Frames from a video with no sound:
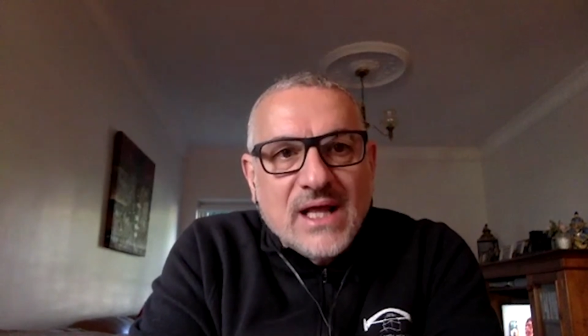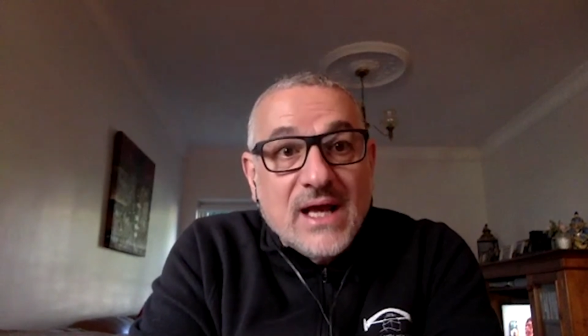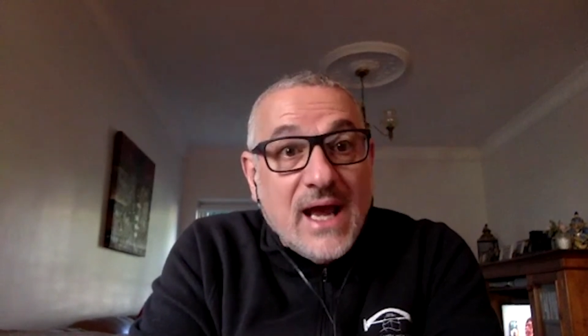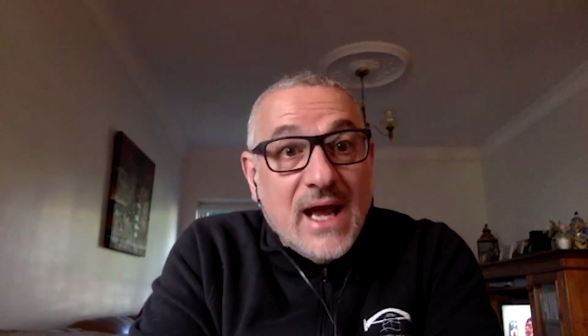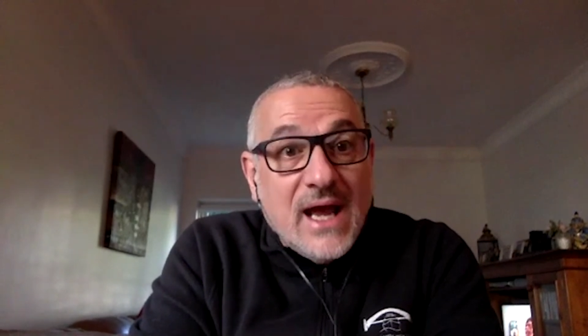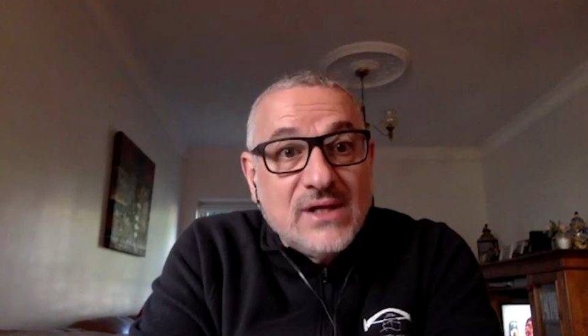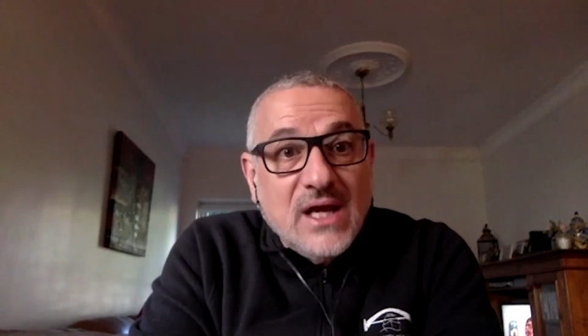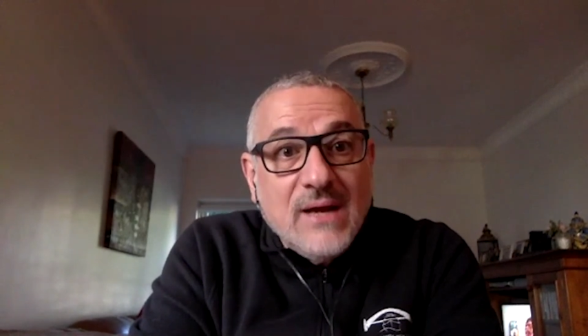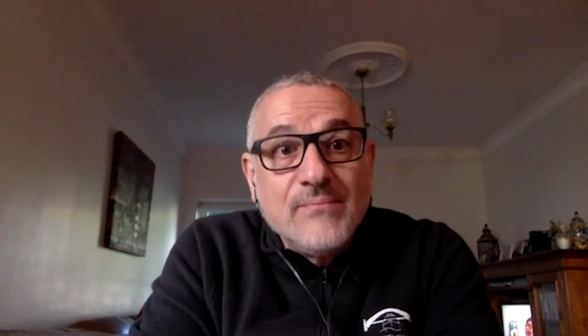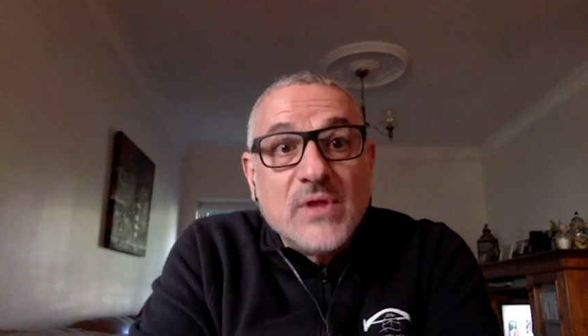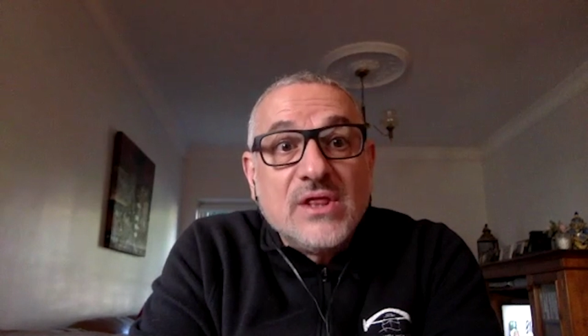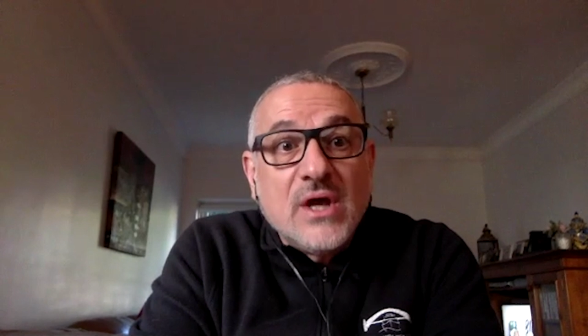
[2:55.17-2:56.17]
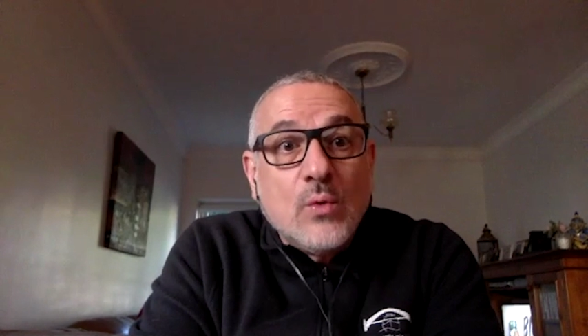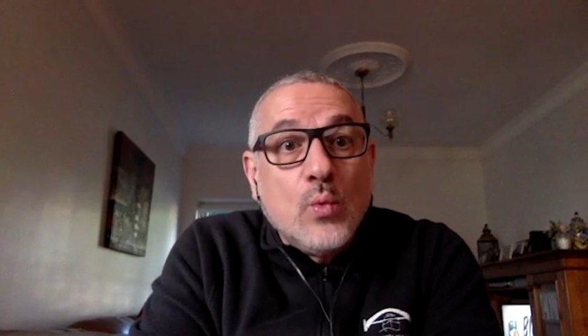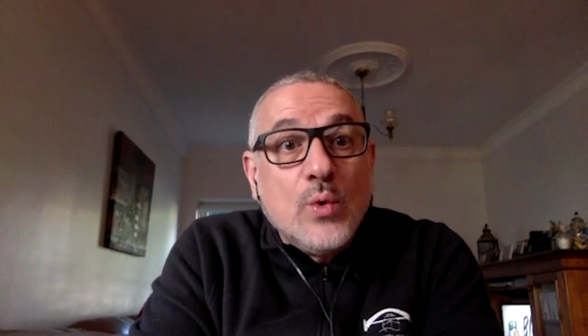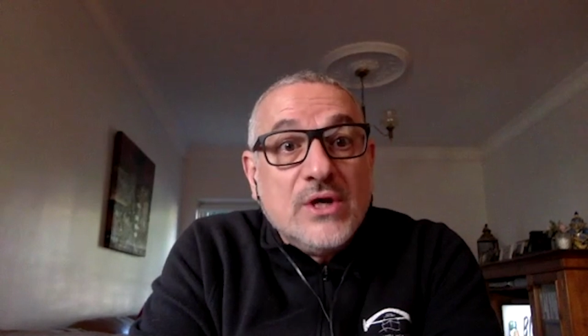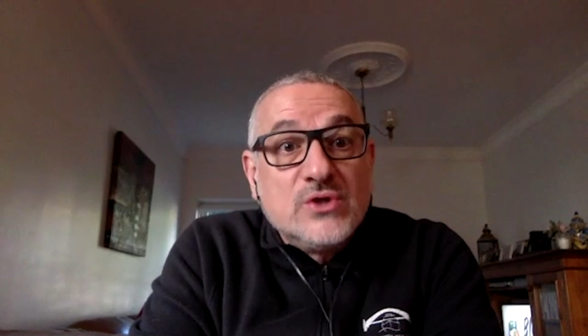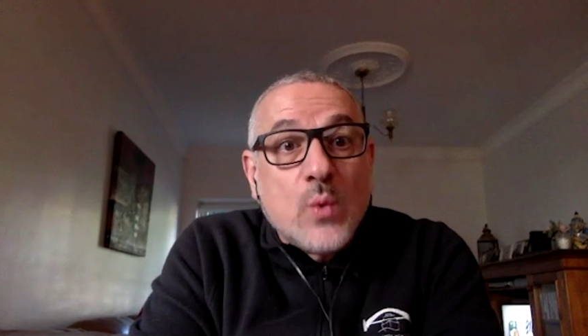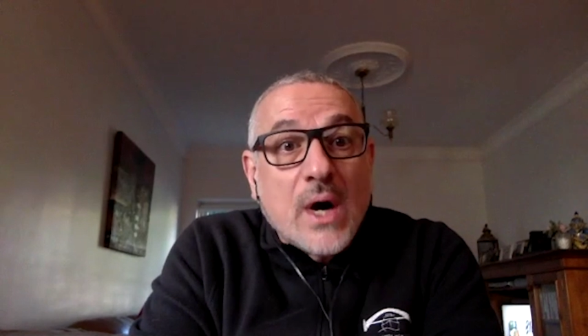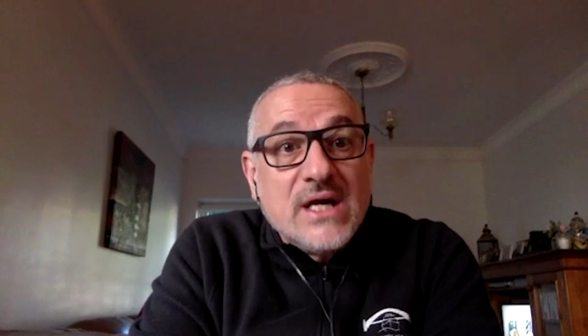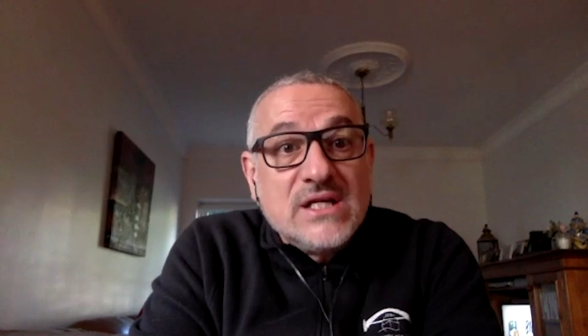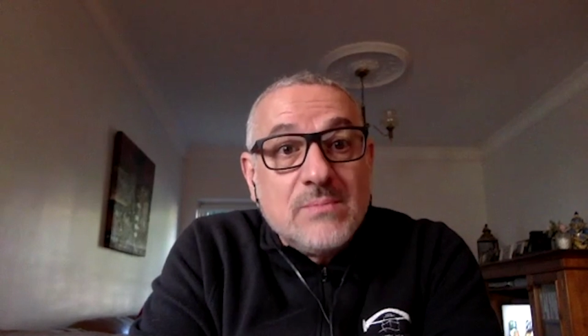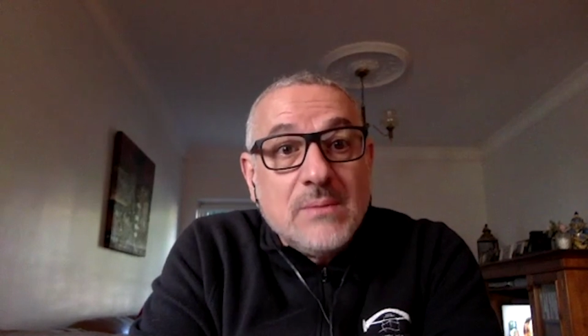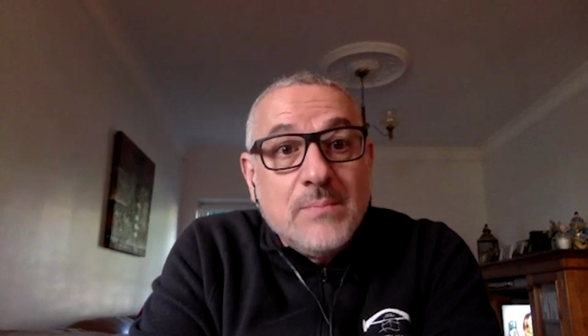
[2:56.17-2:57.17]
out there that is waiting to
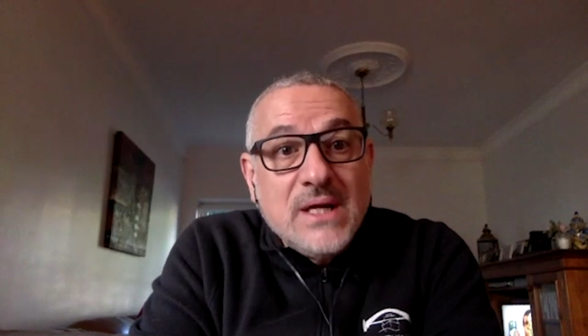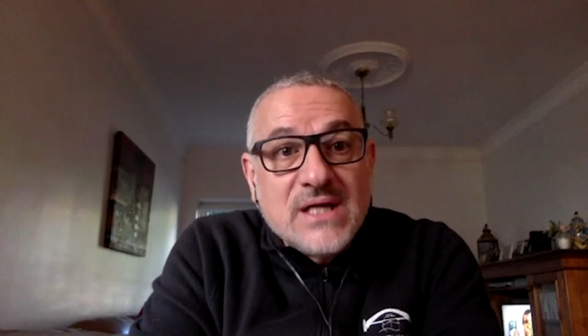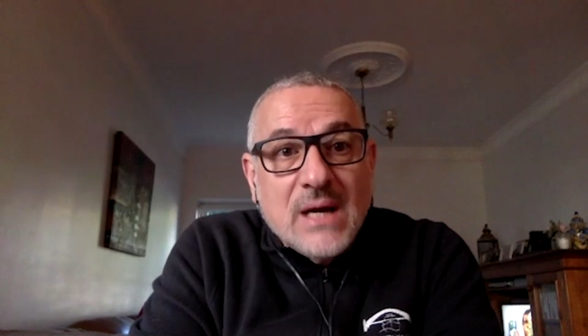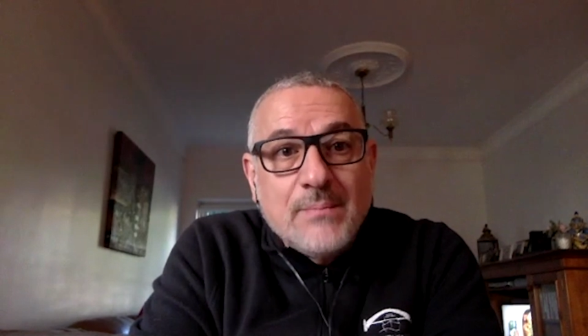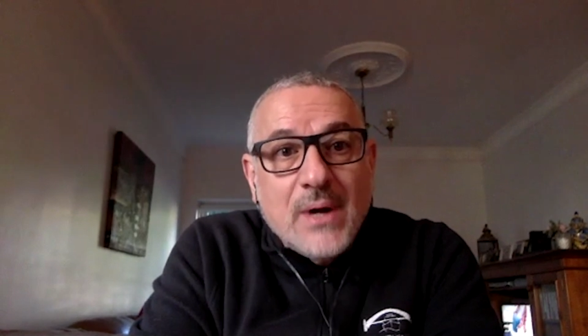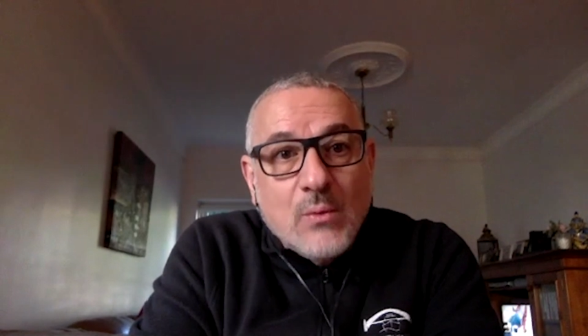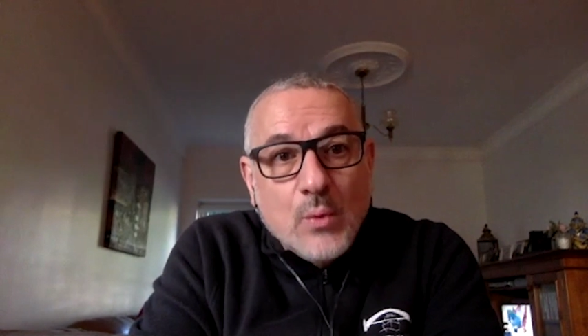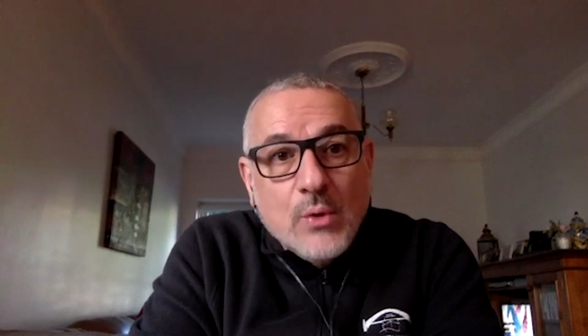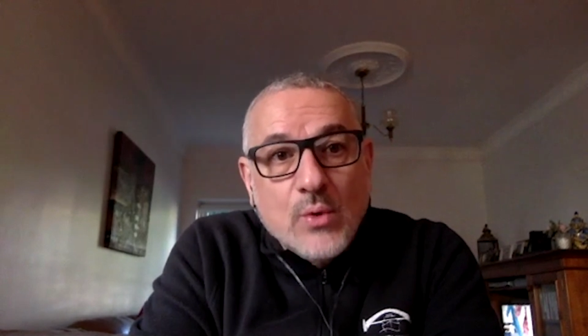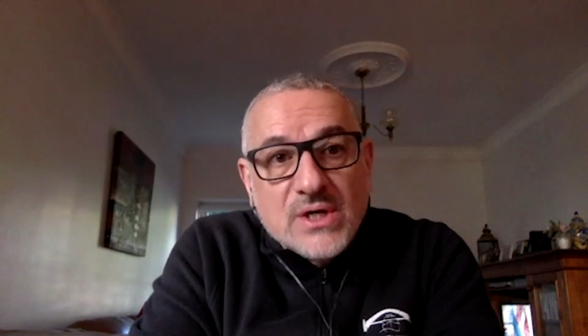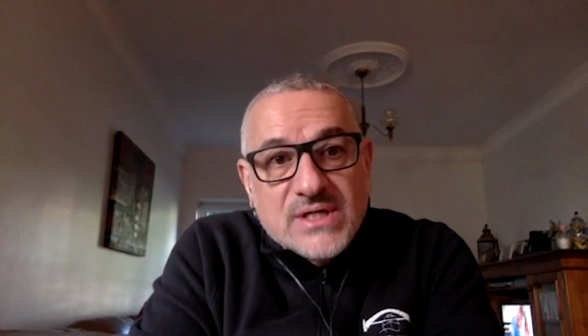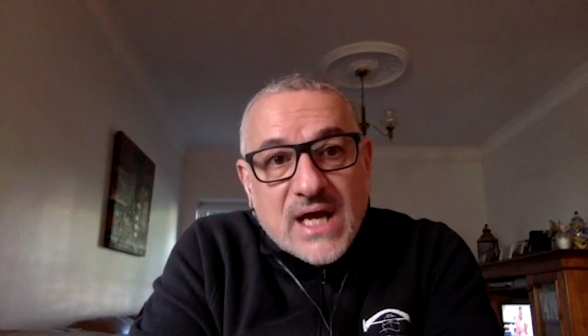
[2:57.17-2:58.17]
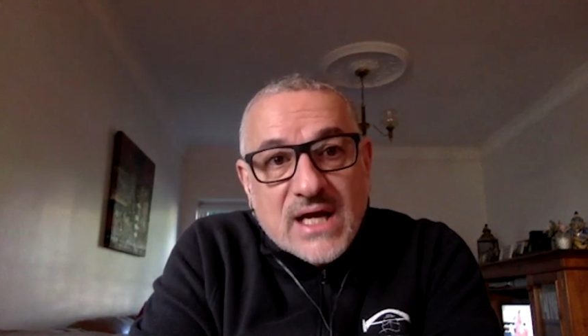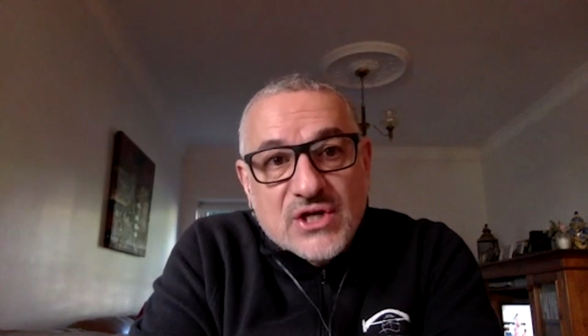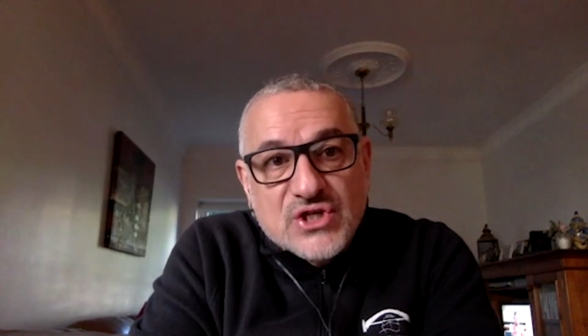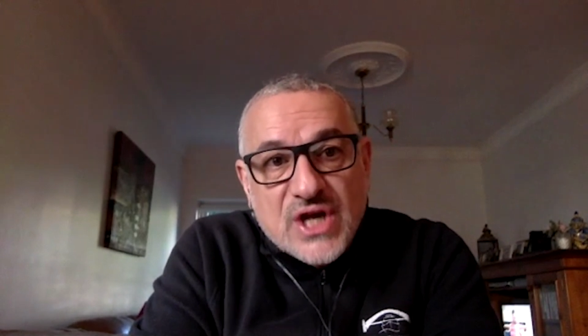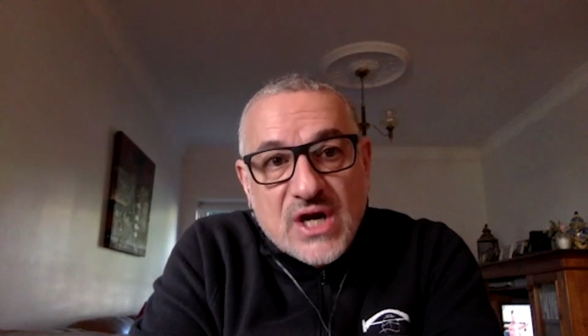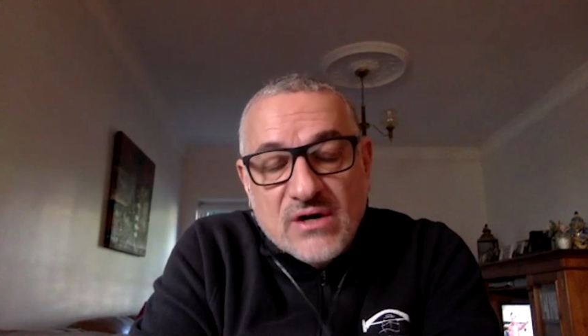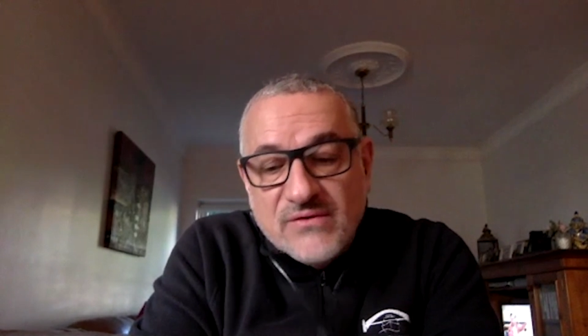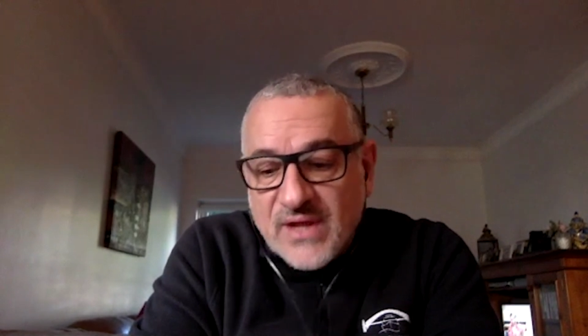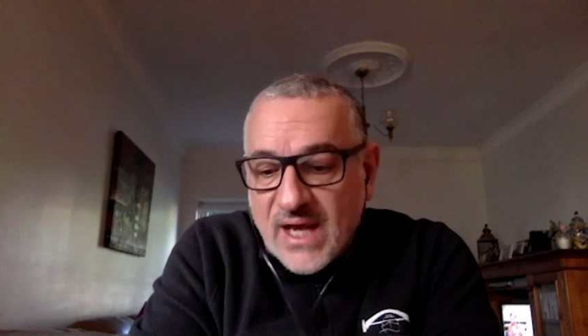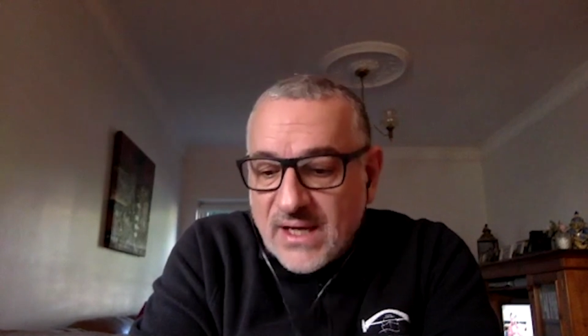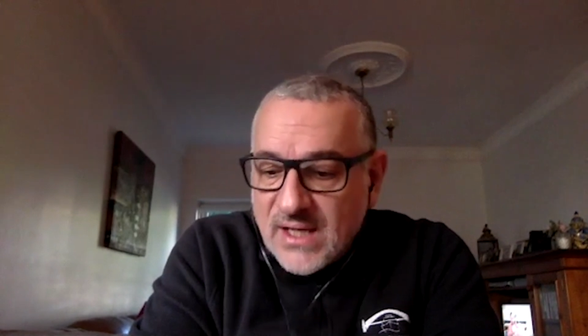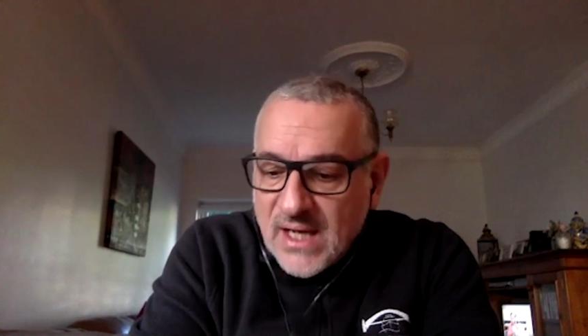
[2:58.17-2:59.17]
be picked up, and we want to take a share of
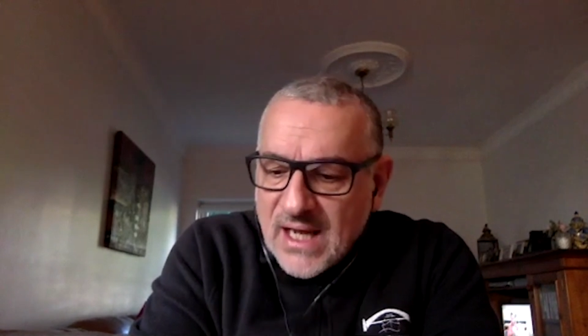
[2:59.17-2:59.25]
that.